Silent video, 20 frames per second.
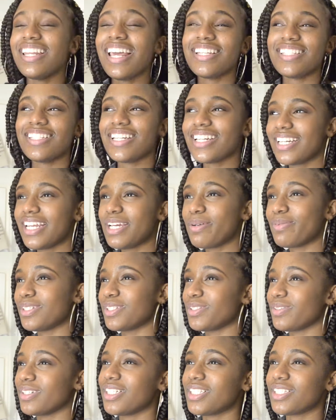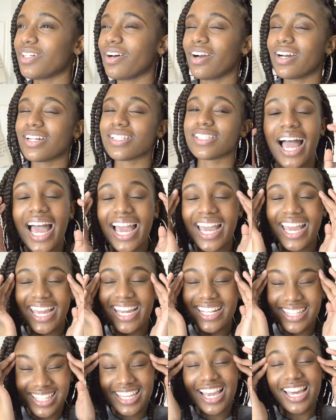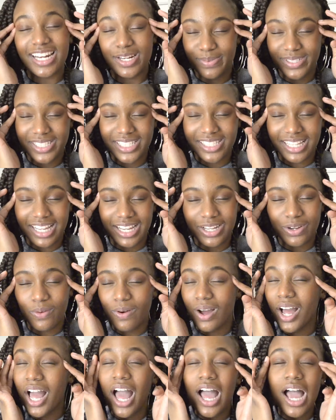Antigone was 3 stars. I hate the Oedipus cycle.